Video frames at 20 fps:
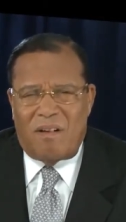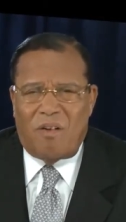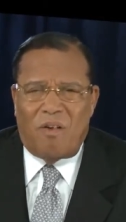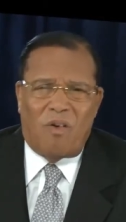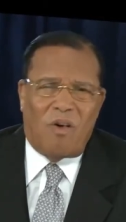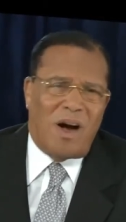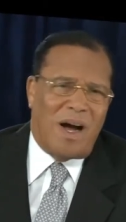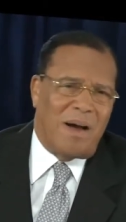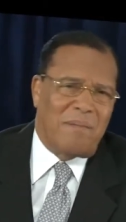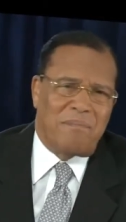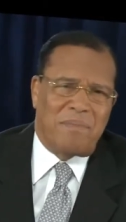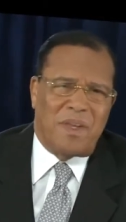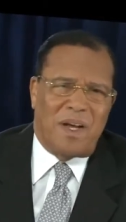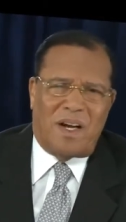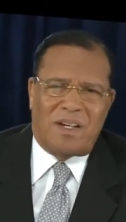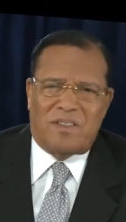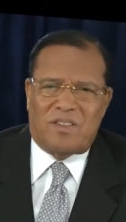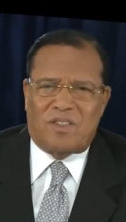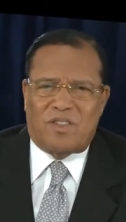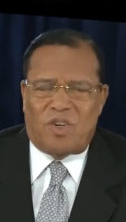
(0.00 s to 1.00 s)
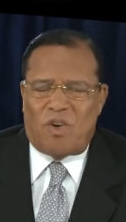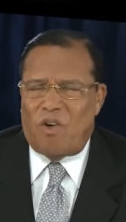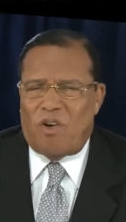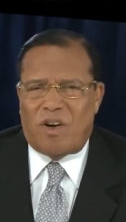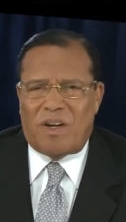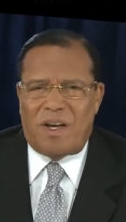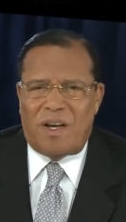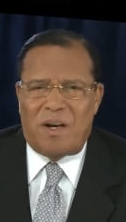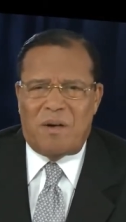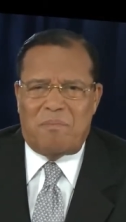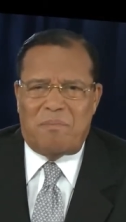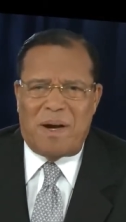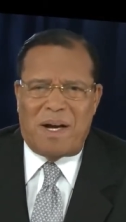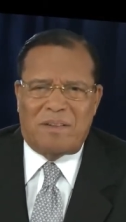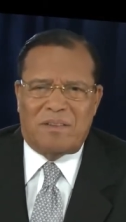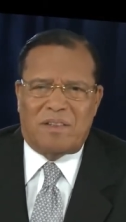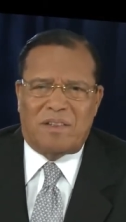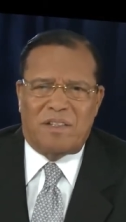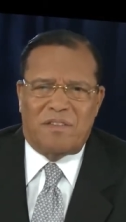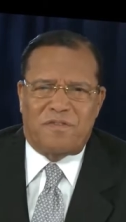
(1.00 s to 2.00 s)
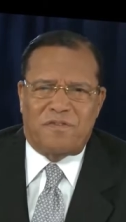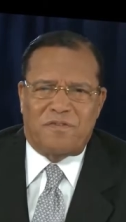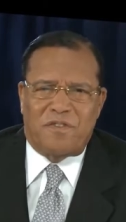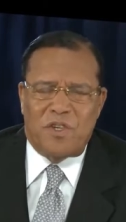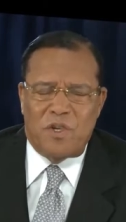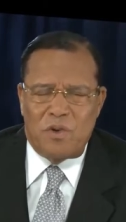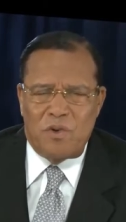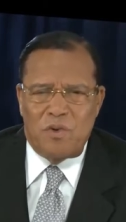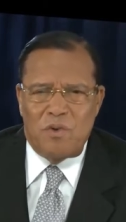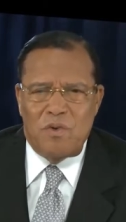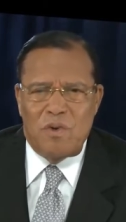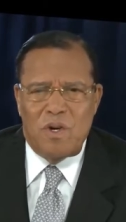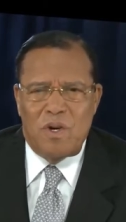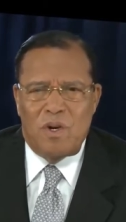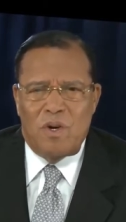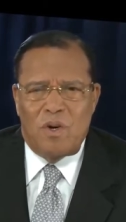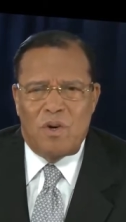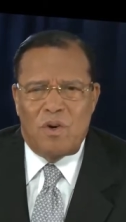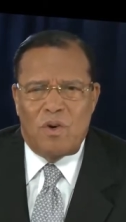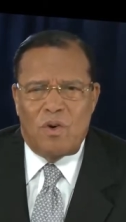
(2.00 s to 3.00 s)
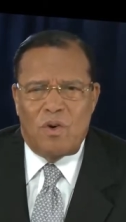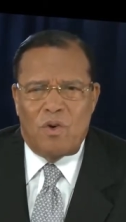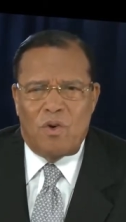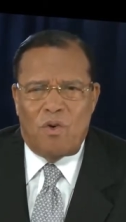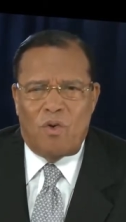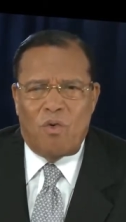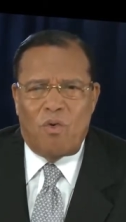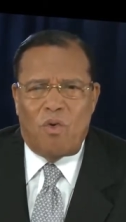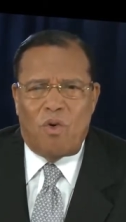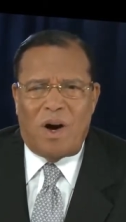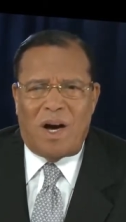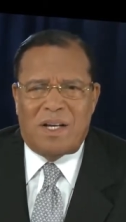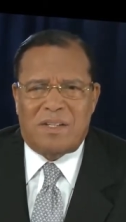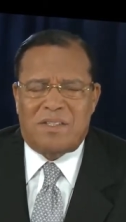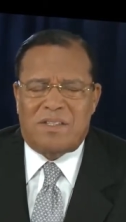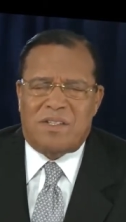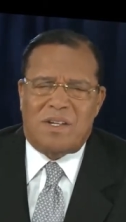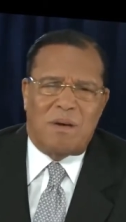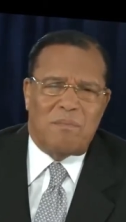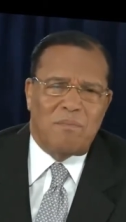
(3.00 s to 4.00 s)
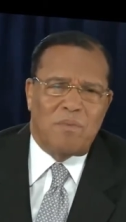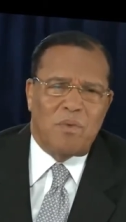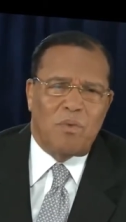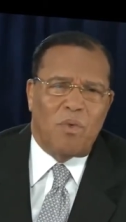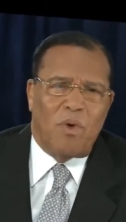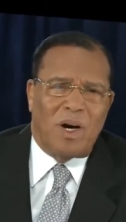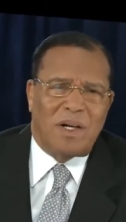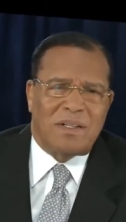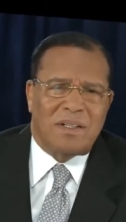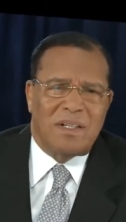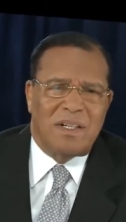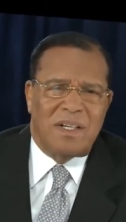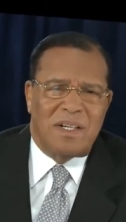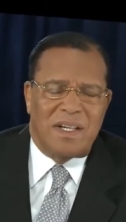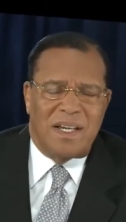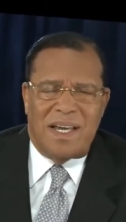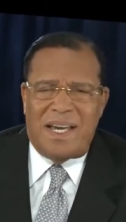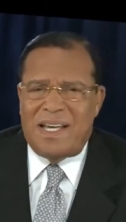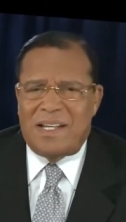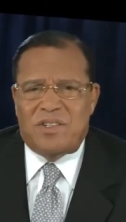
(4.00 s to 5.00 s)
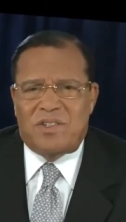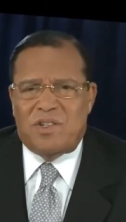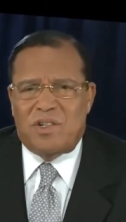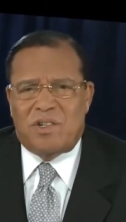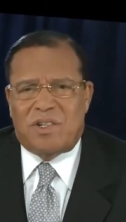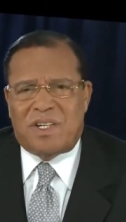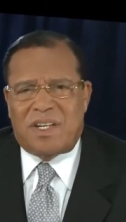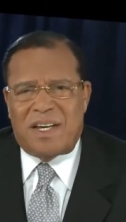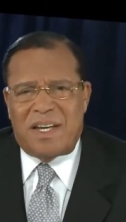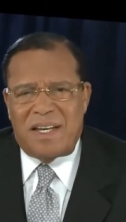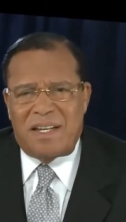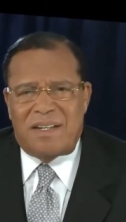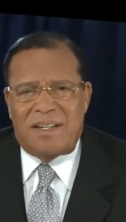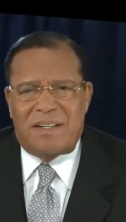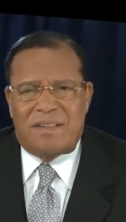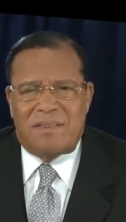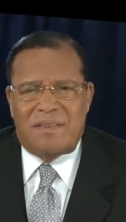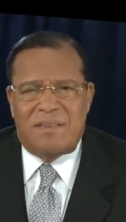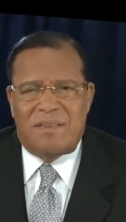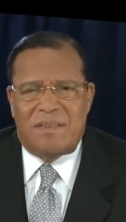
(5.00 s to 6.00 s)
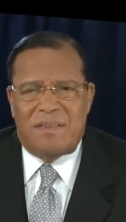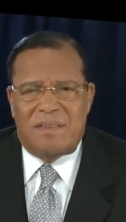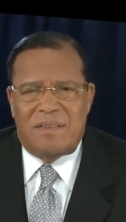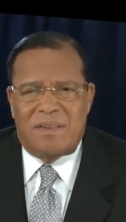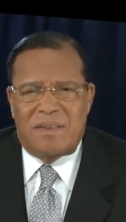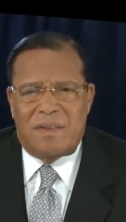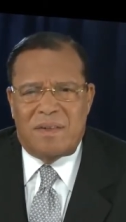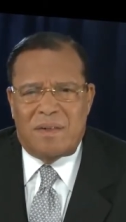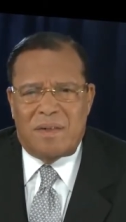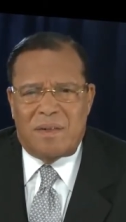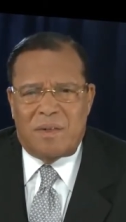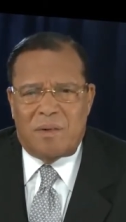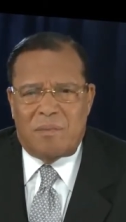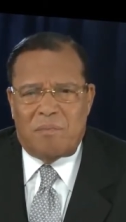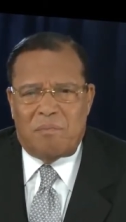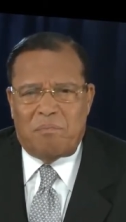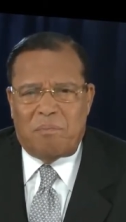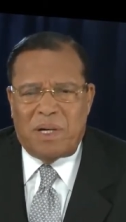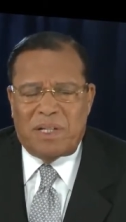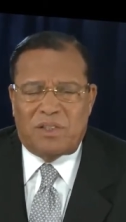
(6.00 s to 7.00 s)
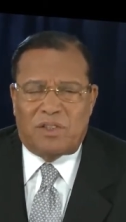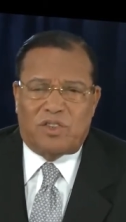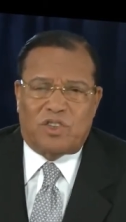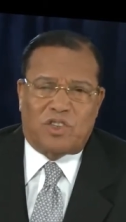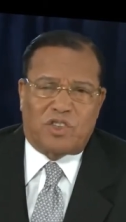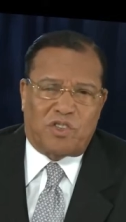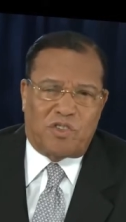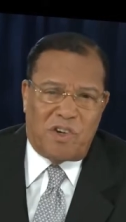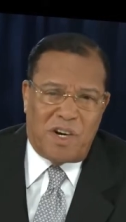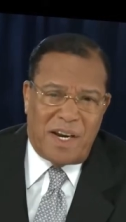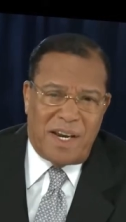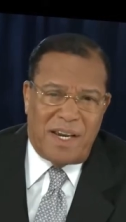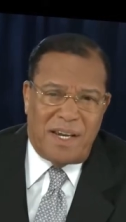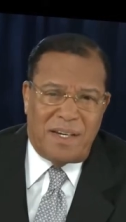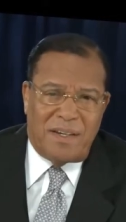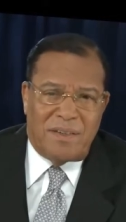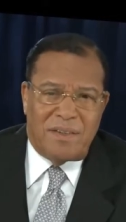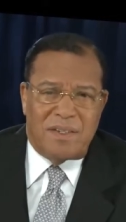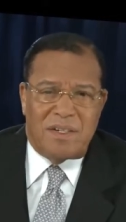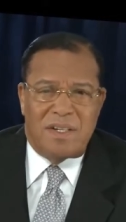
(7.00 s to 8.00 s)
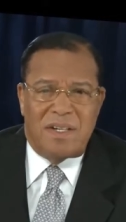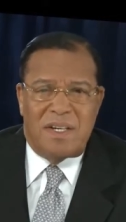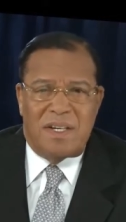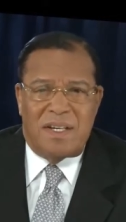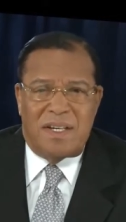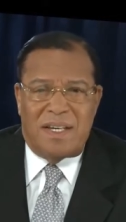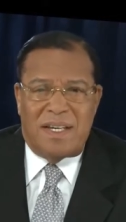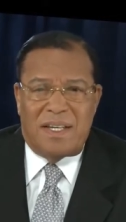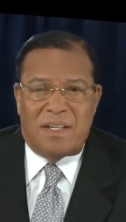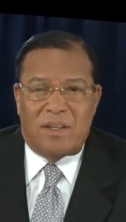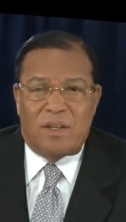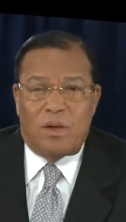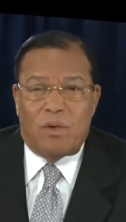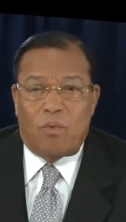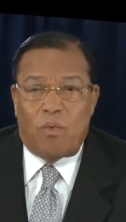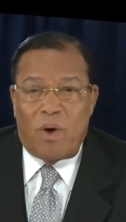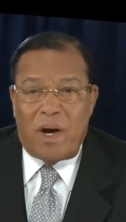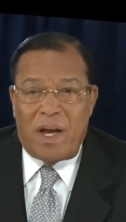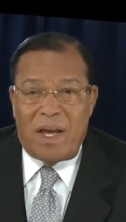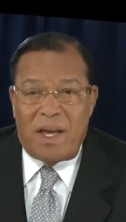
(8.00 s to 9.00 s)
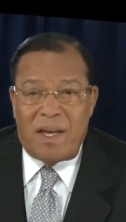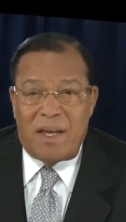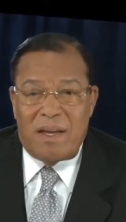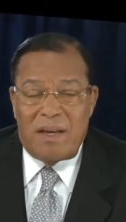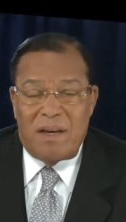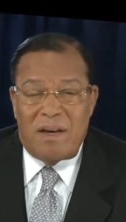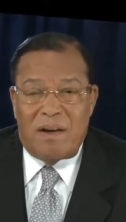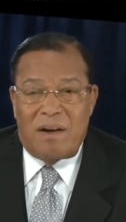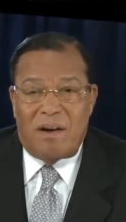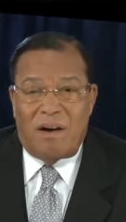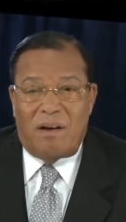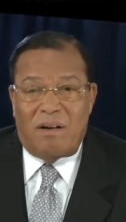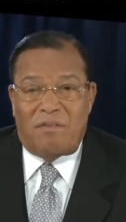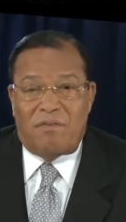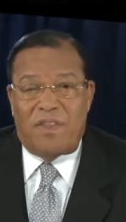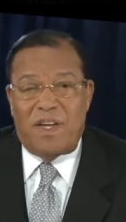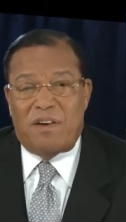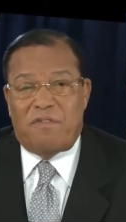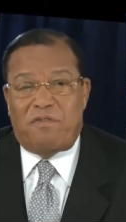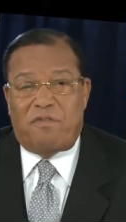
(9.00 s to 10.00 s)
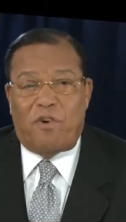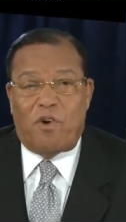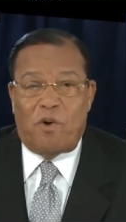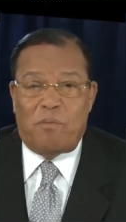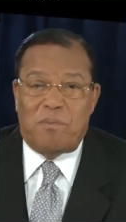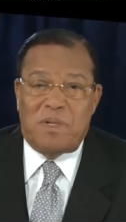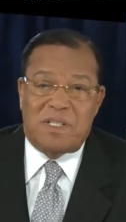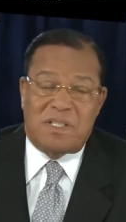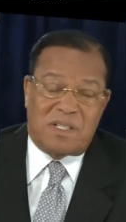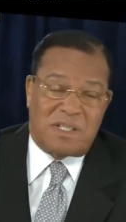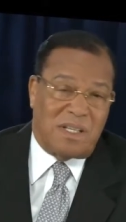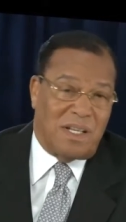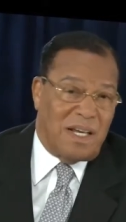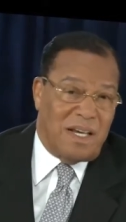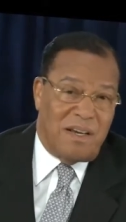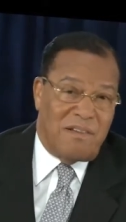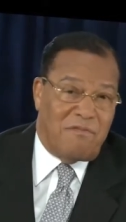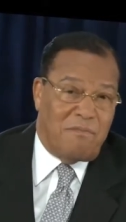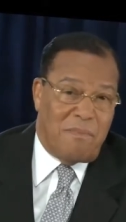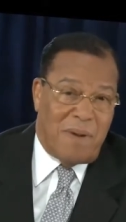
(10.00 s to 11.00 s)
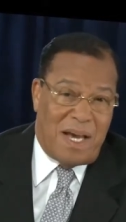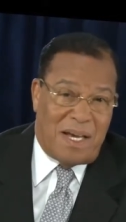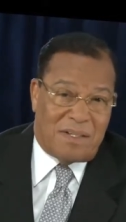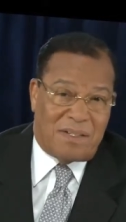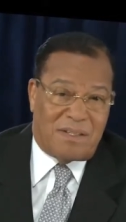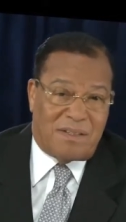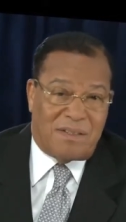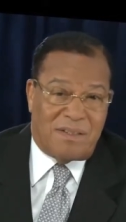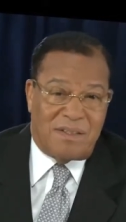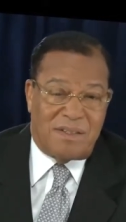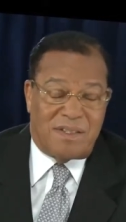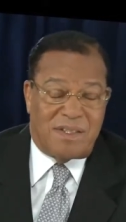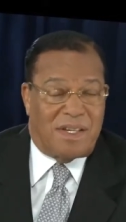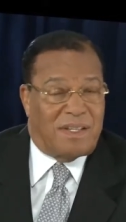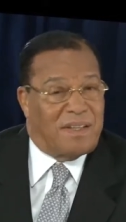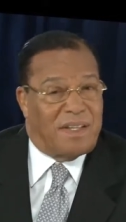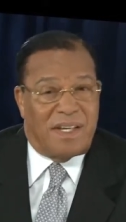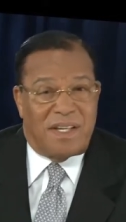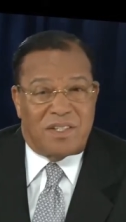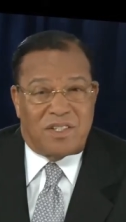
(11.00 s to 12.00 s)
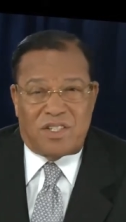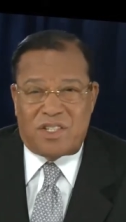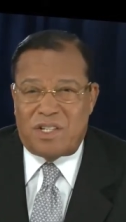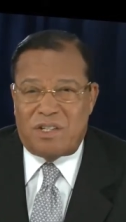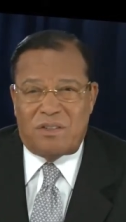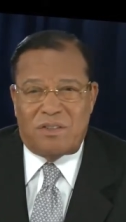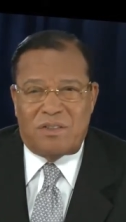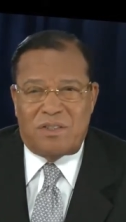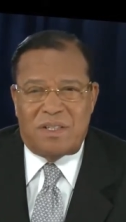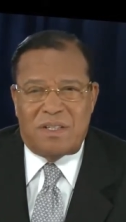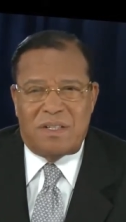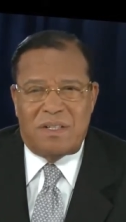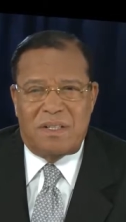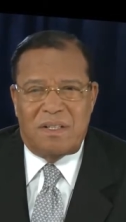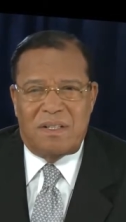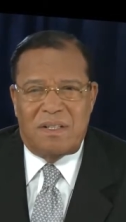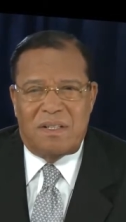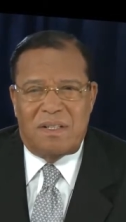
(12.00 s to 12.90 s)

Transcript: Oh, I'm not talking about the few who are somewhat educated but trained in the way of their former slave masters and their children.